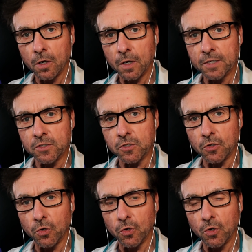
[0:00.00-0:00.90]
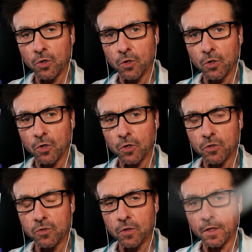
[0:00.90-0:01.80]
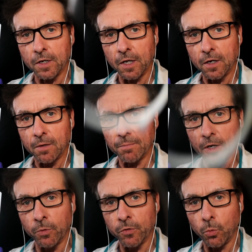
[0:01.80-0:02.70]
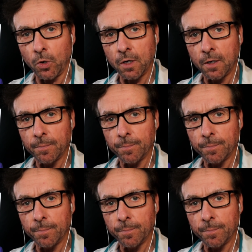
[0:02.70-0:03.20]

lens 2? Let's do that again. Better with 1